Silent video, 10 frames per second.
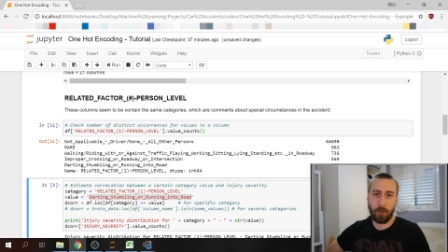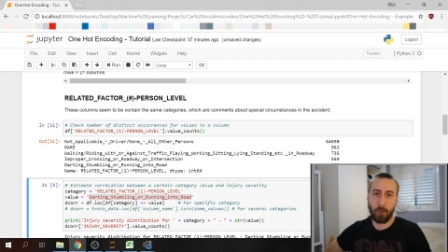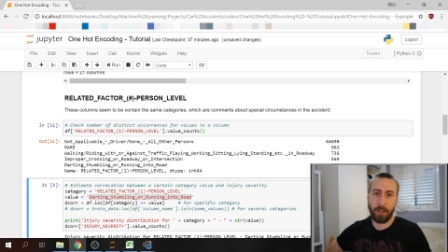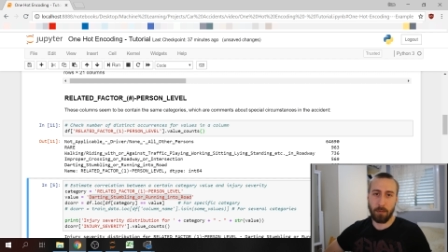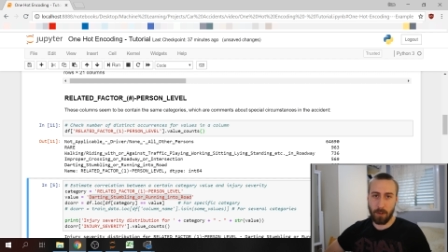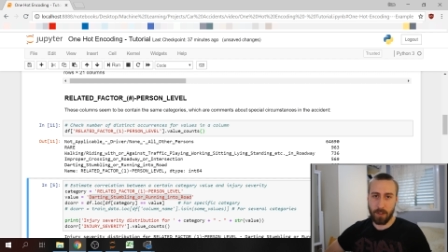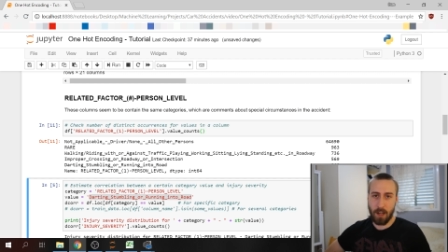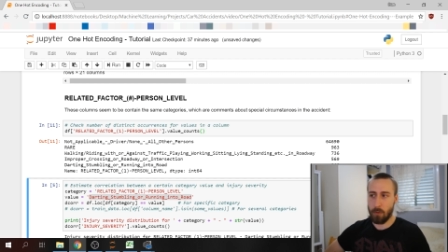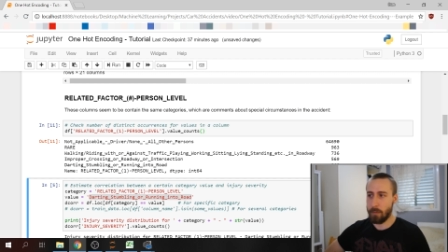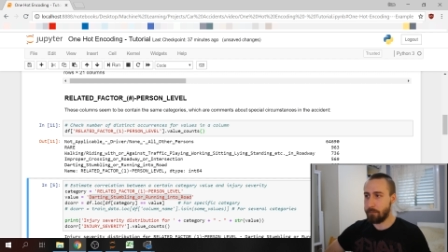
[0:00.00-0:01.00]
readable
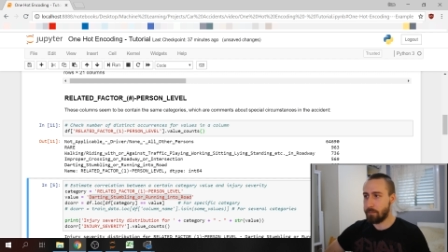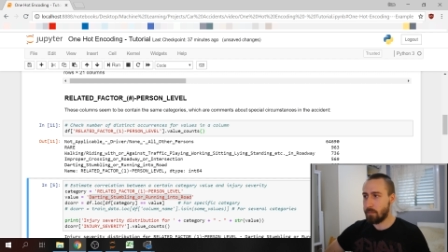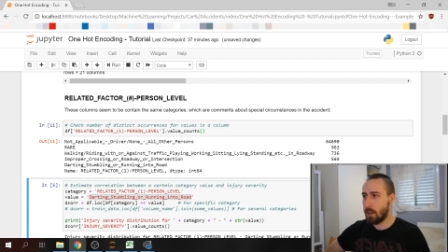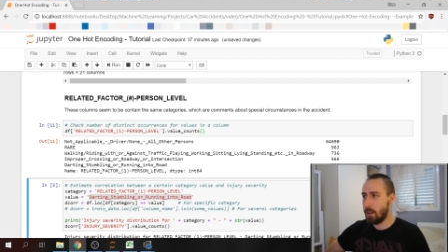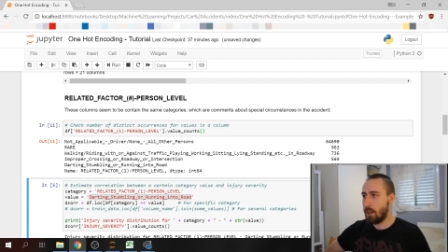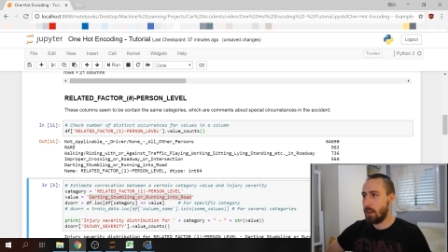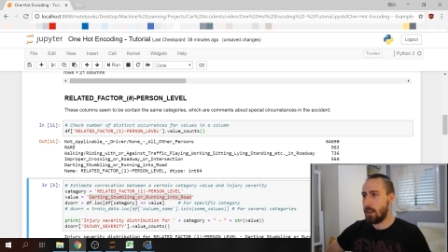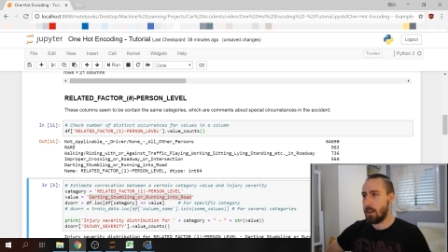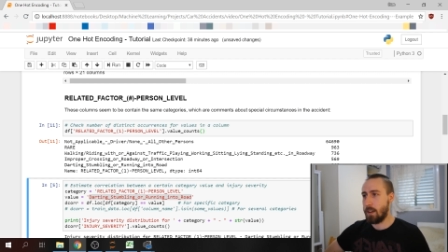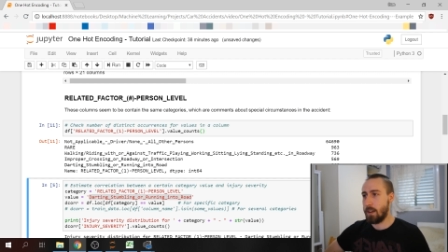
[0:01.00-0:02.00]
now.
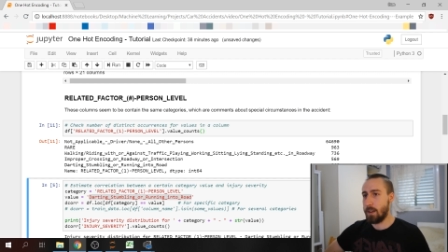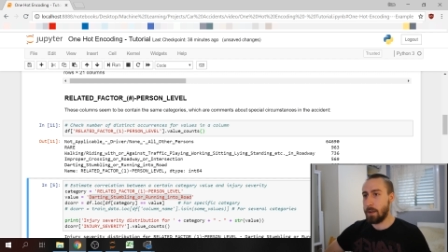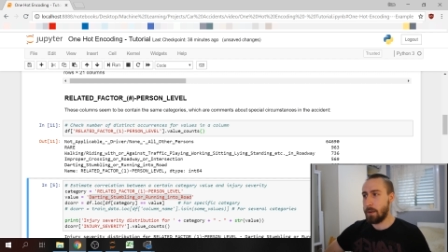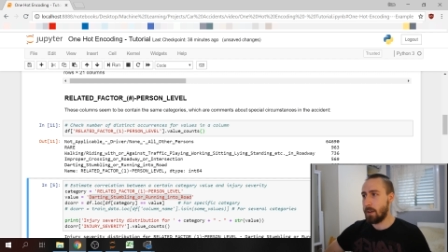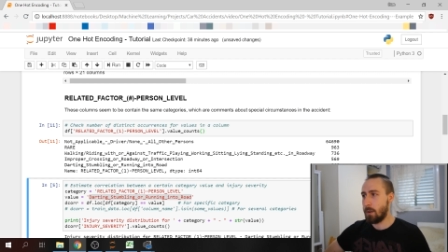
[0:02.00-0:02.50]
Uh,